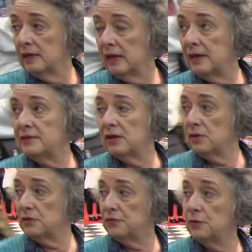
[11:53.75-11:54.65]
And there
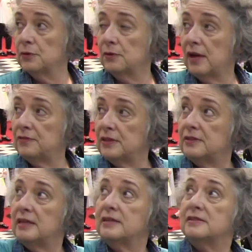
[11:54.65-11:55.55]
are the photographic
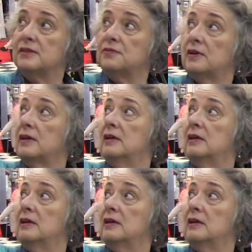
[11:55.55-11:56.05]
things of